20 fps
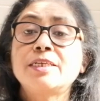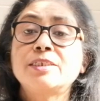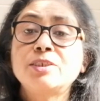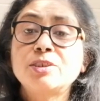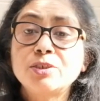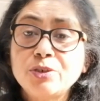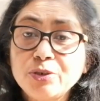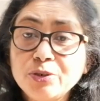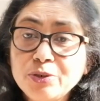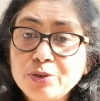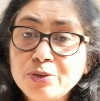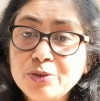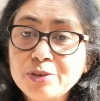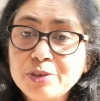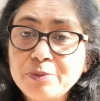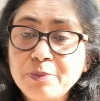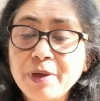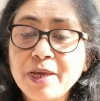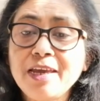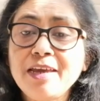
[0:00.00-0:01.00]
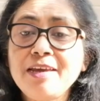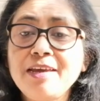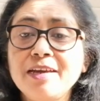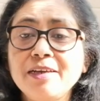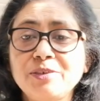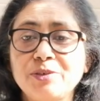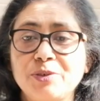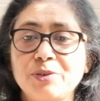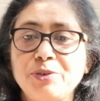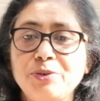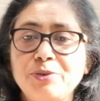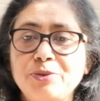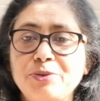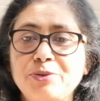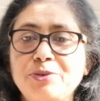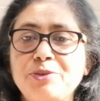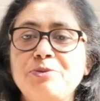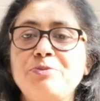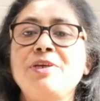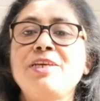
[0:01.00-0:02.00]
Excuse me,
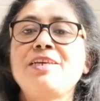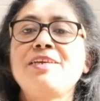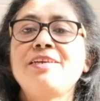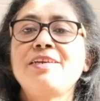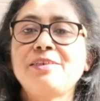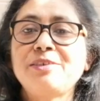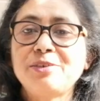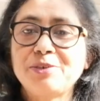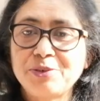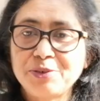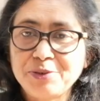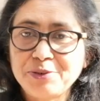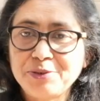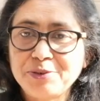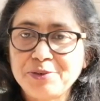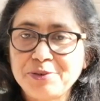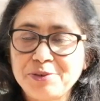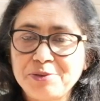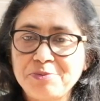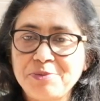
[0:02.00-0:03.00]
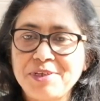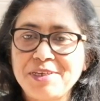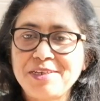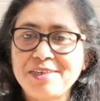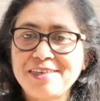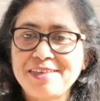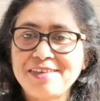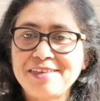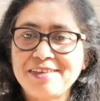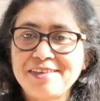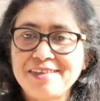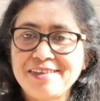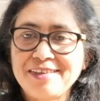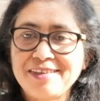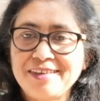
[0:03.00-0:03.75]
excuse me, excuse me.